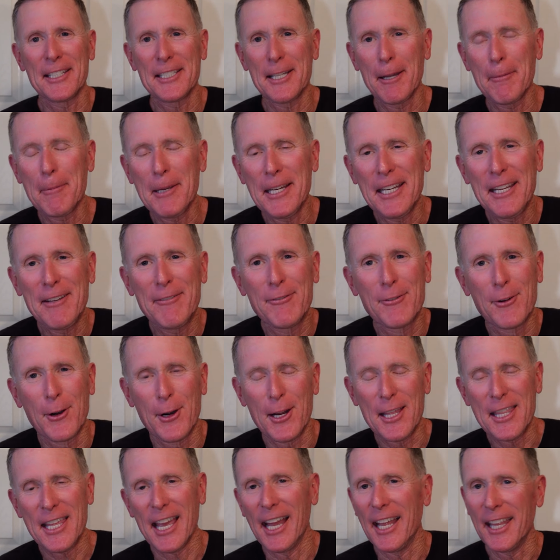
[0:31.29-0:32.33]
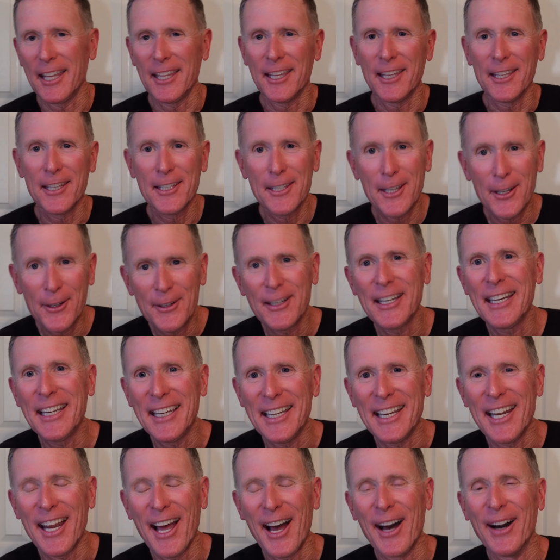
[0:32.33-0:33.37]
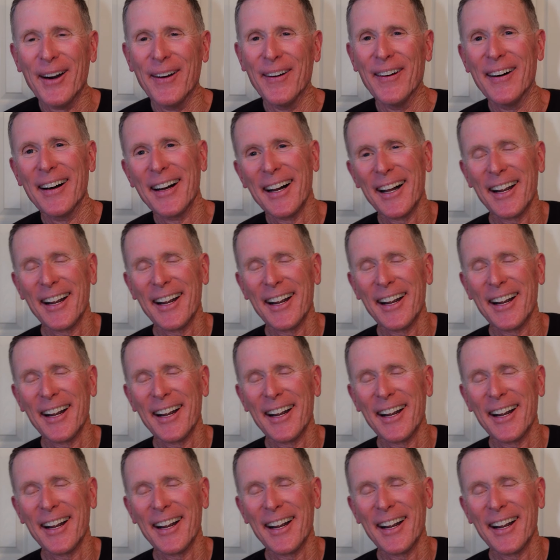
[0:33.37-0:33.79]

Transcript: WD-40 that you didn't know.